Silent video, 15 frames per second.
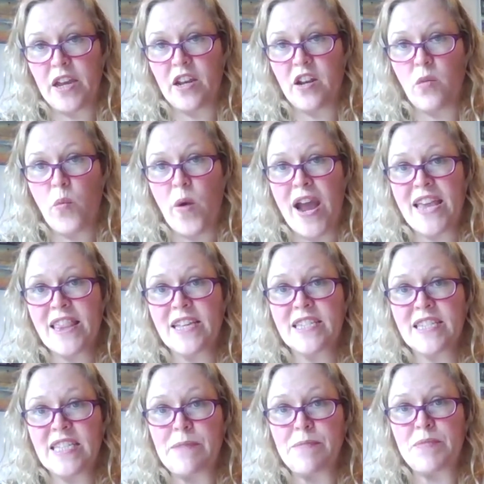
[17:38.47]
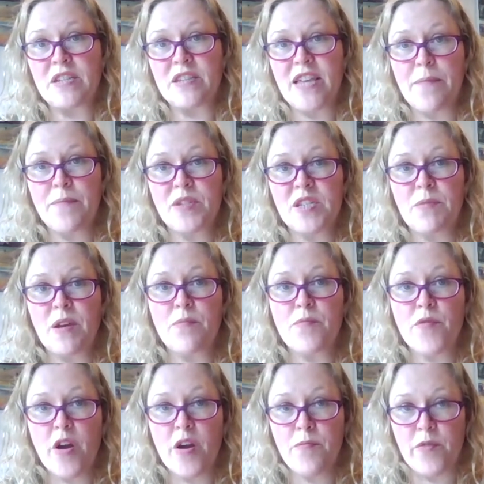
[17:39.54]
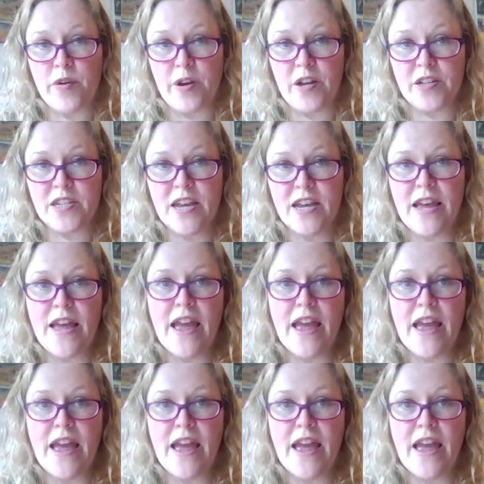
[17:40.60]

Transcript: in a way that seems to them to be appropriate,